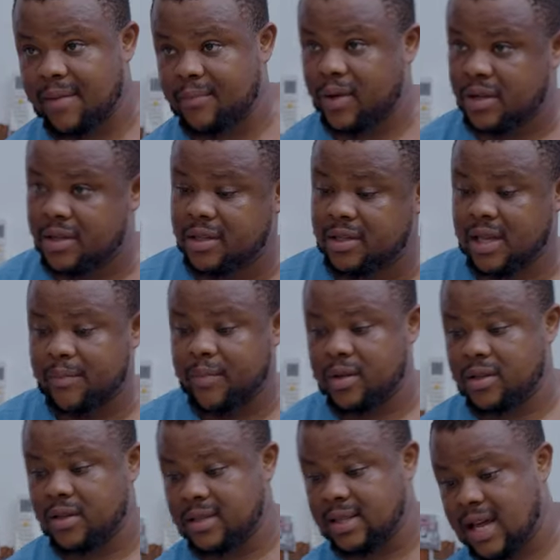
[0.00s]

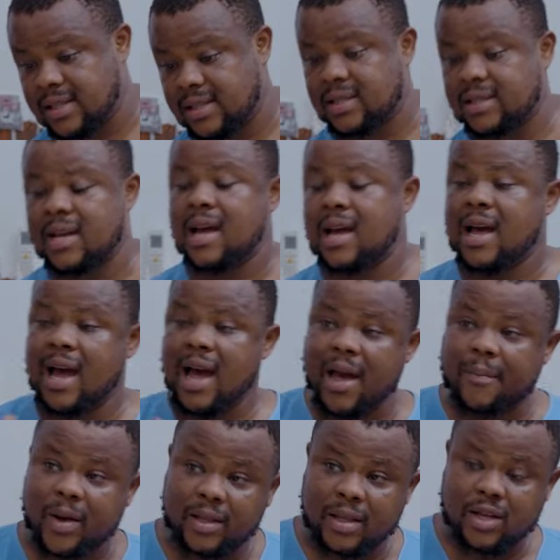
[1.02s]
appendicitis,
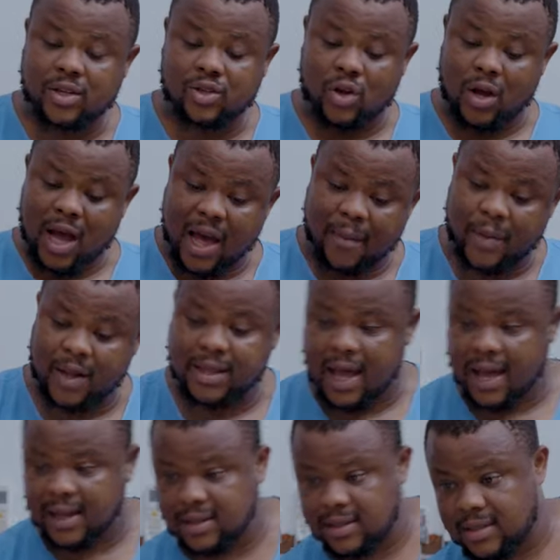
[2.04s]
hypertension,
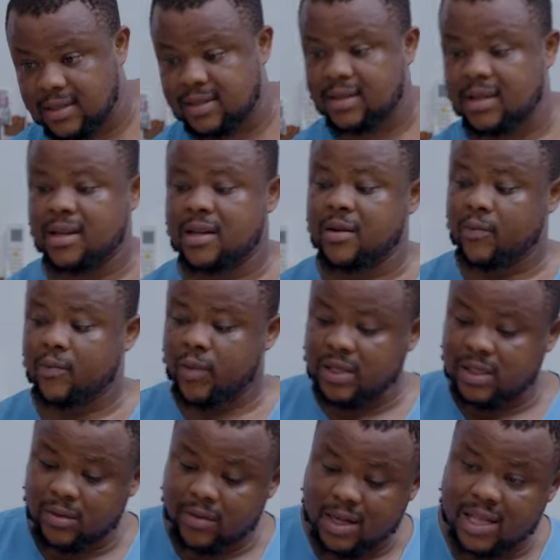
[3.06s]
hepatitis.
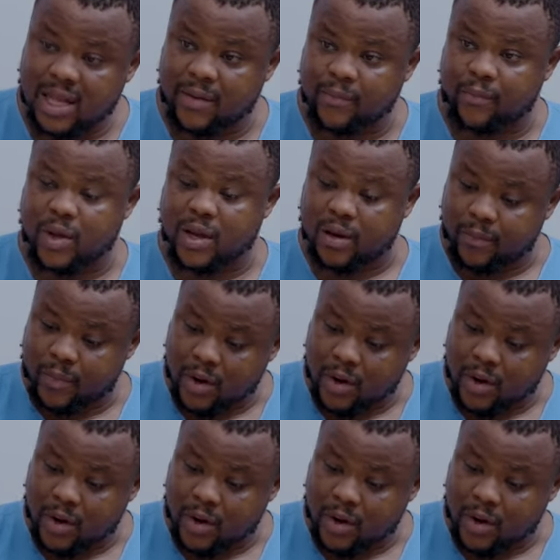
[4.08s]
Person where they in pain,